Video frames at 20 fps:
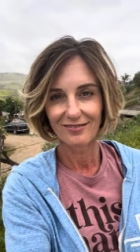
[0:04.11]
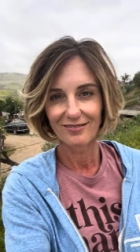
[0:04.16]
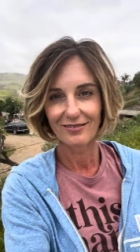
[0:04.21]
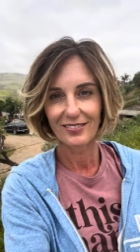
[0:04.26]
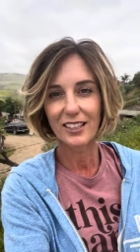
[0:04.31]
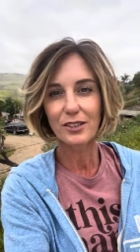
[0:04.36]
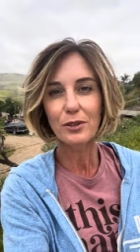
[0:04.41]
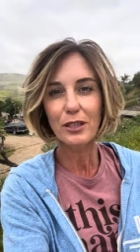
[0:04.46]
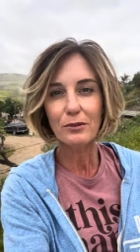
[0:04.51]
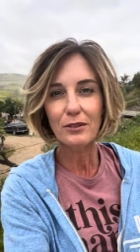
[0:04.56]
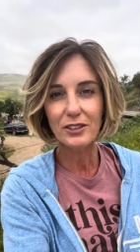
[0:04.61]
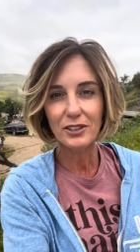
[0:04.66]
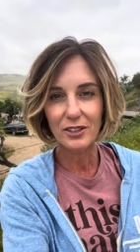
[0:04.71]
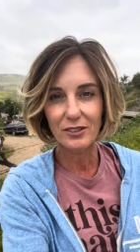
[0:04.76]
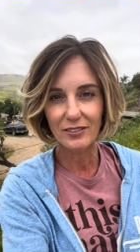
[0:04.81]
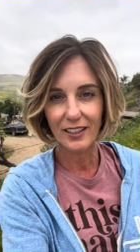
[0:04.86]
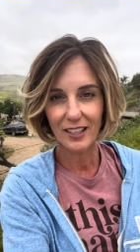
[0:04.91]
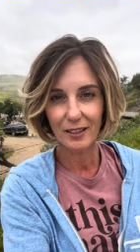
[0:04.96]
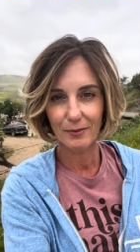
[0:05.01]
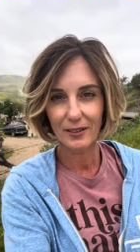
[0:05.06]
That's what I want you
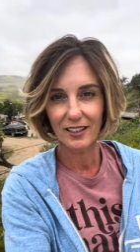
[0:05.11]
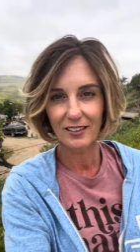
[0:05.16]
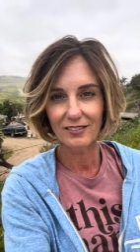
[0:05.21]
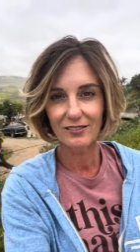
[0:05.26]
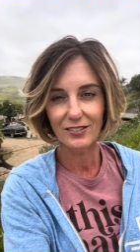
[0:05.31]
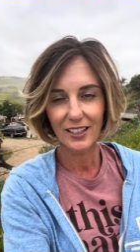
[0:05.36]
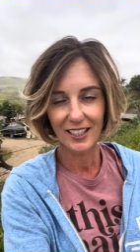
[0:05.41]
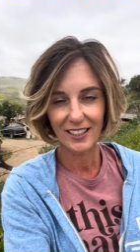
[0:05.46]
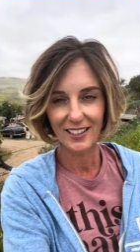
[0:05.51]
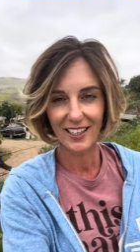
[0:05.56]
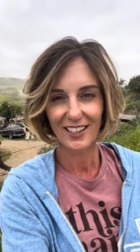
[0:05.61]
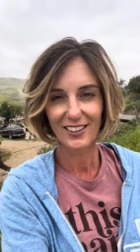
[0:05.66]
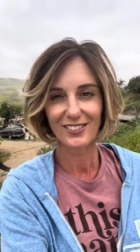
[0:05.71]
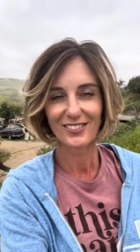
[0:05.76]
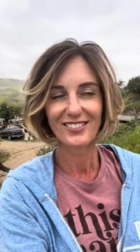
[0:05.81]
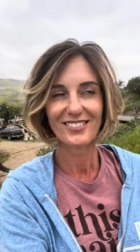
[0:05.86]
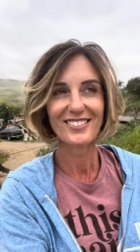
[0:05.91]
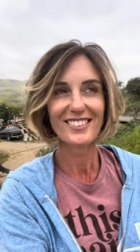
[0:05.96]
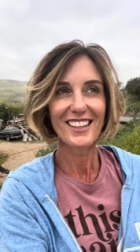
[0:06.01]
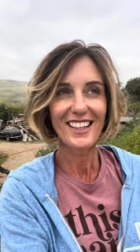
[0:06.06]
to write about right now.
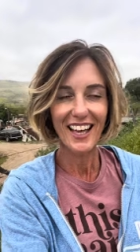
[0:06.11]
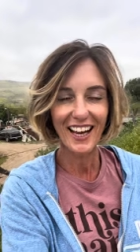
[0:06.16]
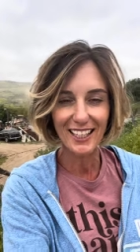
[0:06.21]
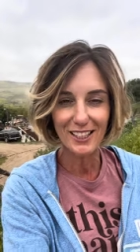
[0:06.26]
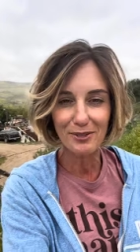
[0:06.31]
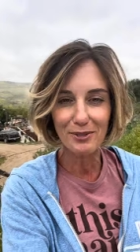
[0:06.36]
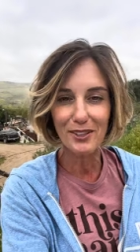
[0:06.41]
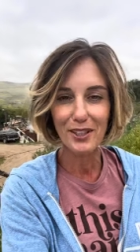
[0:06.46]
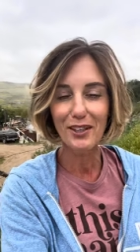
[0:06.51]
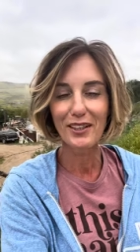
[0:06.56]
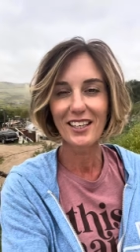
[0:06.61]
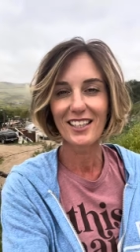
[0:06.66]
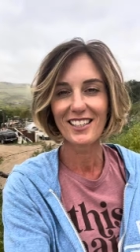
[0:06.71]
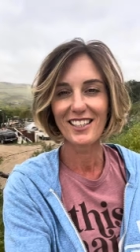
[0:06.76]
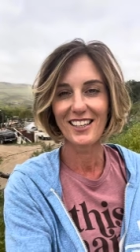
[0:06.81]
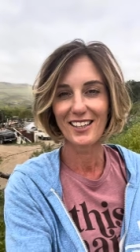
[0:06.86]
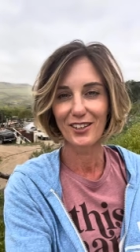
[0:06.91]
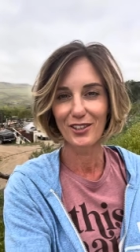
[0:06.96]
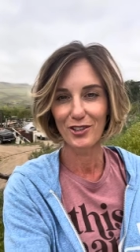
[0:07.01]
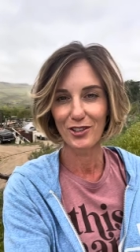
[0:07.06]
That's what you need to
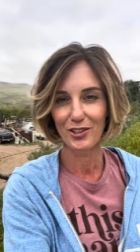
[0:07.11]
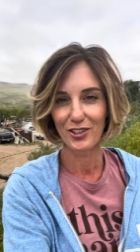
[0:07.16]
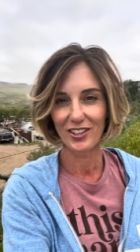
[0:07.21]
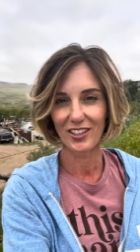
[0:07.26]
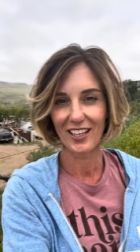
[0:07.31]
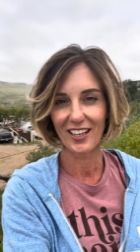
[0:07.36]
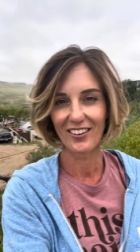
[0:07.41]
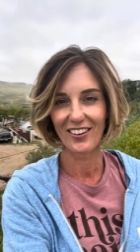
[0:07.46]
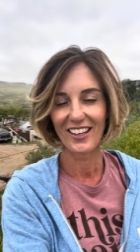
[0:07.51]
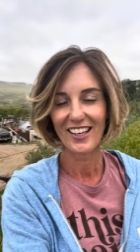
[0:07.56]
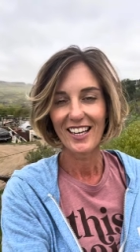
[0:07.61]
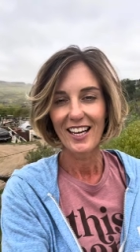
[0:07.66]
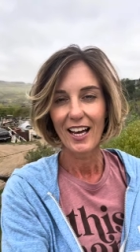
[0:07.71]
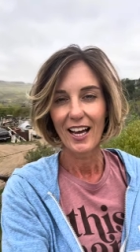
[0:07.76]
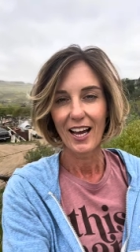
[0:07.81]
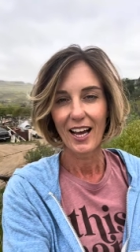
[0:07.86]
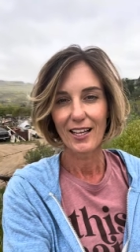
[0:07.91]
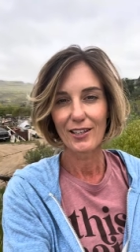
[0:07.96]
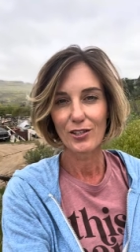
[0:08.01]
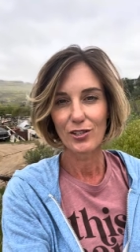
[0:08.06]
get your journal out
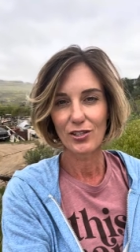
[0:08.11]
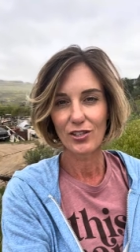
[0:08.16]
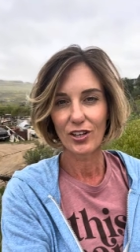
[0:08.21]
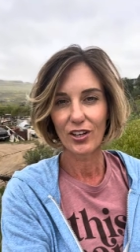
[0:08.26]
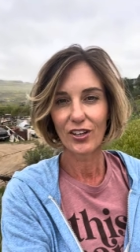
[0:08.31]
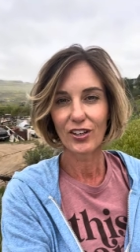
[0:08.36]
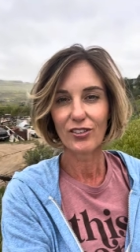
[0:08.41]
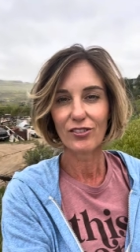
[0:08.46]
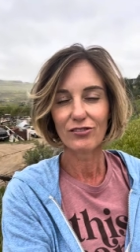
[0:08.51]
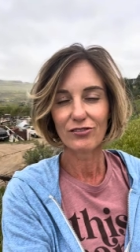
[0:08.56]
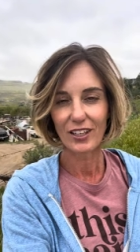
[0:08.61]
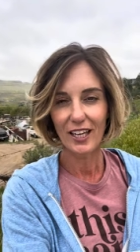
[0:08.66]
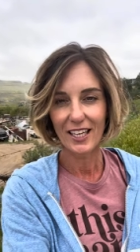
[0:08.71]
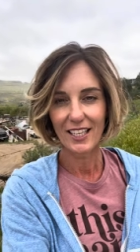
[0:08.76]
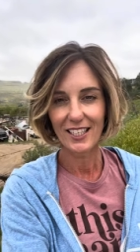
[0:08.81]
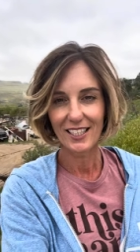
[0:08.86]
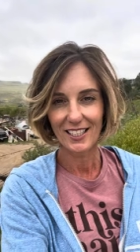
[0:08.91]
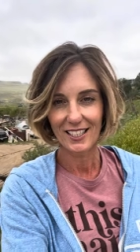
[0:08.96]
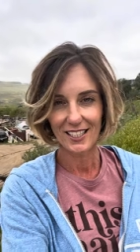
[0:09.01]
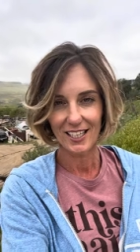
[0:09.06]
and start
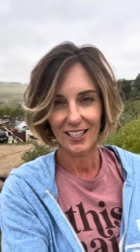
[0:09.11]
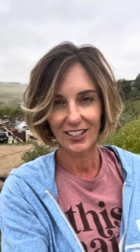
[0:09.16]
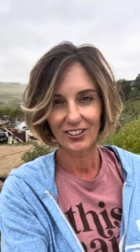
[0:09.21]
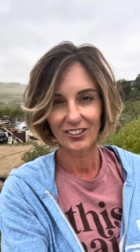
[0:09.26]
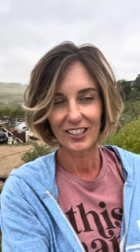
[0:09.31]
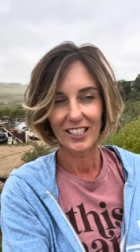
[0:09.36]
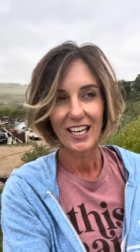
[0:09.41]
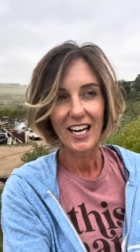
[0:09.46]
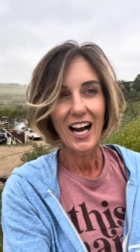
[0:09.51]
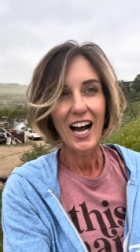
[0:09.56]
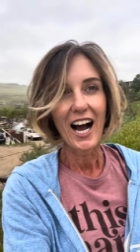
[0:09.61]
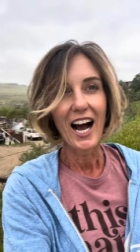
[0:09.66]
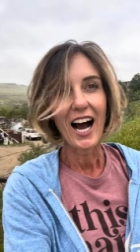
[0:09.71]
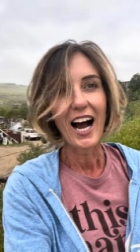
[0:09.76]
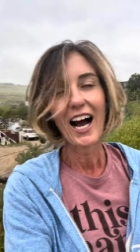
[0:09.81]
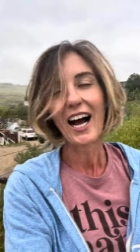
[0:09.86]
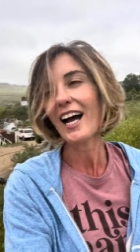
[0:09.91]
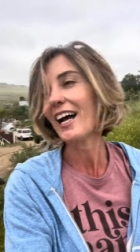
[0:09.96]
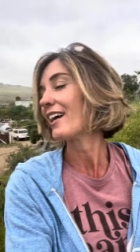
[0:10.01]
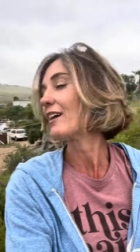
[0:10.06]
writing down.
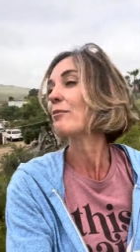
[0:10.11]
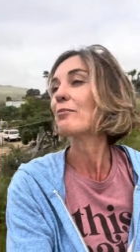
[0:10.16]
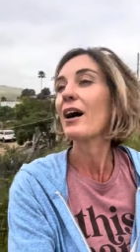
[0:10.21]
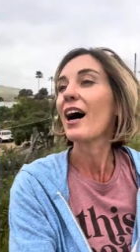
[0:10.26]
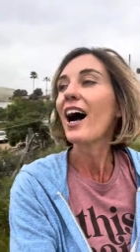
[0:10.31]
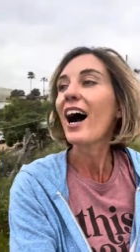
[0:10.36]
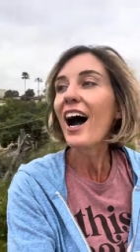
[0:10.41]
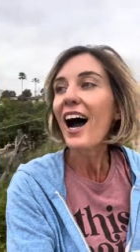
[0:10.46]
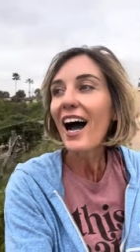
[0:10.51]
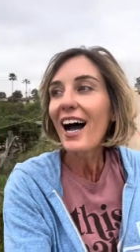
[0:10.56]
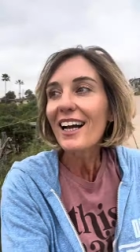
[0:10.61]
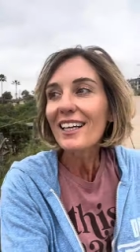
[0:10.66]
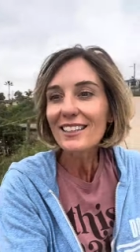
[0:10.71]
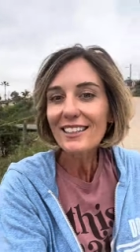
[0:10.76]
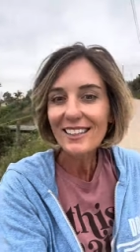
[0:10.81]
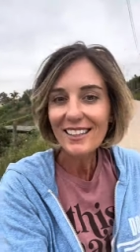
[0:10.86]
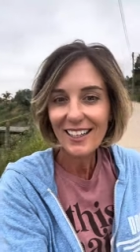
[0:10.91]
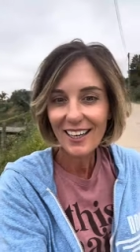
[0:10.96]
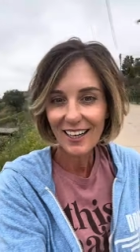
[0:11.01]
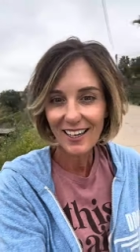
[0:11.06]
I am
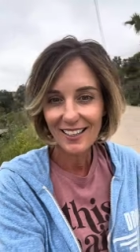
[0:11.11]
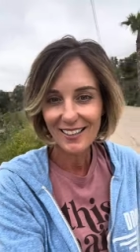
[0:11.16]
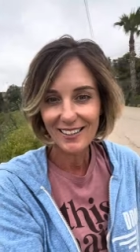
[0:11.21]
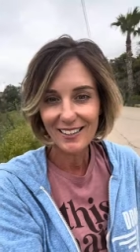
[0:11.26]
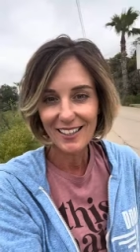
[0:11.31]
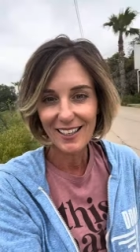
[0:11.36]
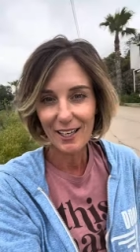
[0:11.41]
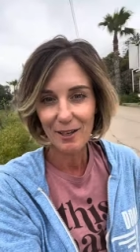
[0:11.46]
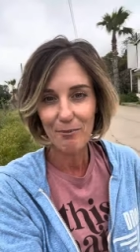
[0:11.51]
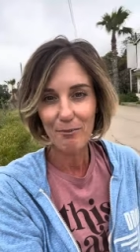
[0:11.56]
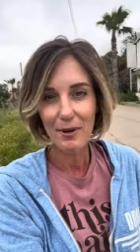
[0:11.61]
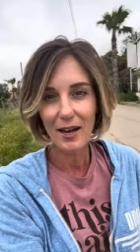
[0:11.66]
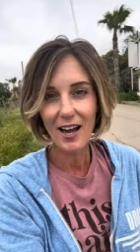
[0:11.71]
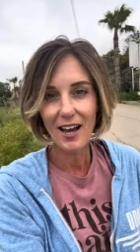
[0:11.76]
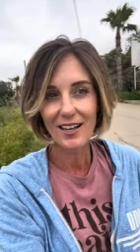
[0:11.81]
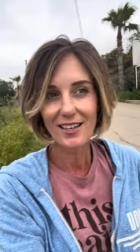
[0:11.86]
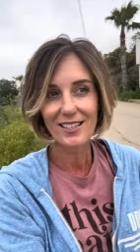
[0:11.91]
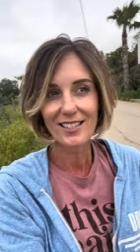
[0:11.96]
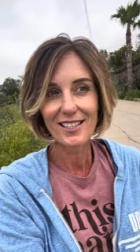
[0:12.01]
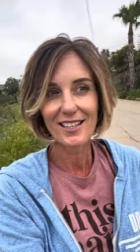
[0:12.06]
highly, highly
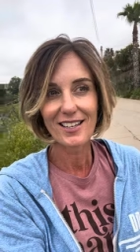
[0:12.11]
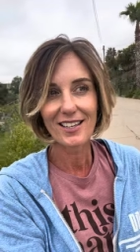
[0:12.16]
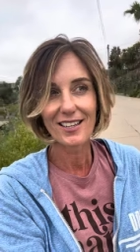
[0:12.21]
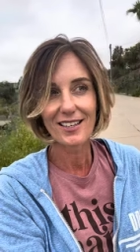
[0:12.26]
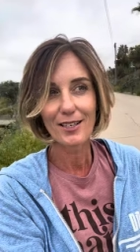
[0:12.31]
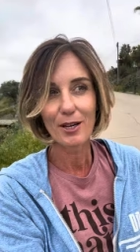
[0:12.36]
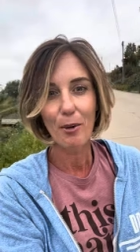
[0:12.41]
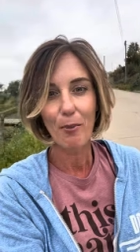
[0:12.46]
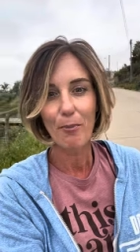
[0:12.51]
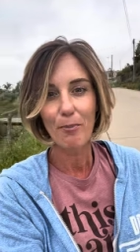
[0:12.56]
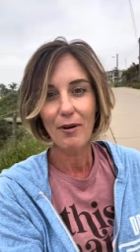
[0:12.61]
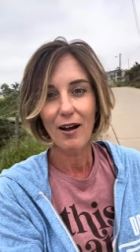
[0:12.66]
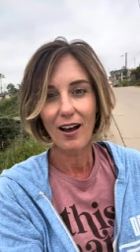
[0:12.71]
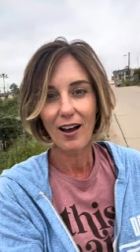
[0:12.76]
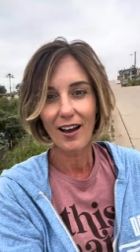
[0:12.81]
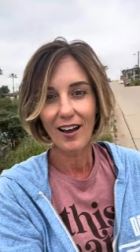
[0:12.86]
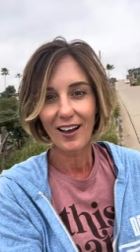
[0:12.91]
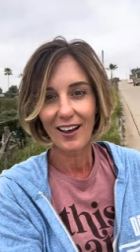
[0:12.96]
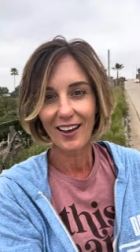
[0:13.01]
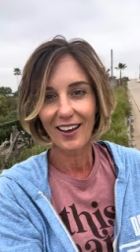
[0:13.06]
impacted
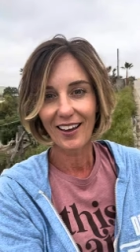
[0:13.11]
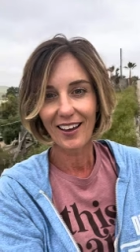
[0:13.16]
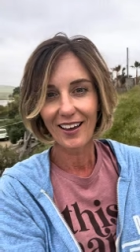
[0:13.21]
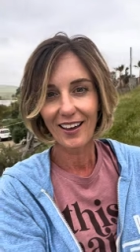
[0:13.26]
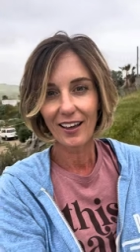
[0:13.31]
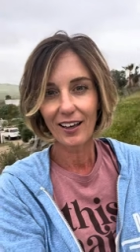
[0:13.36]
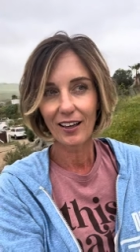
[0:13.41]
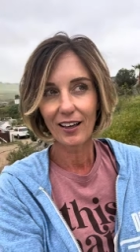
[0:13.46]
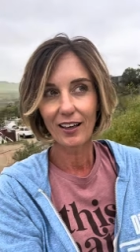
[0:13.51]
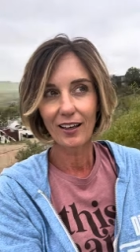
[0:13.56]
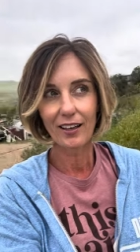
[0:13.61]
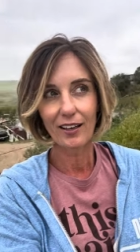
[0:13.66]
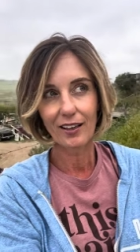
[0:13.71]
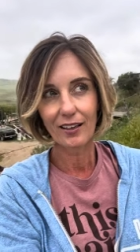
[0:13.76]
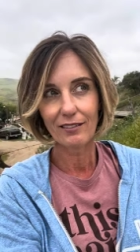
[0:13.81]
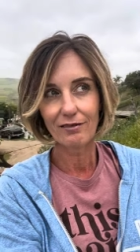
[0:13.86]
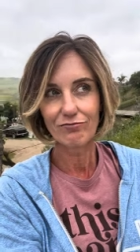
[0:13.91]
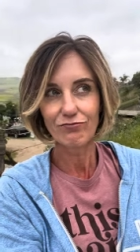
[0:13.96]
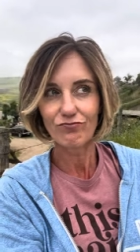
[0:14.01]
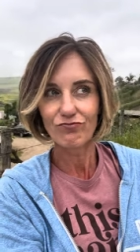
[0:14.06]
by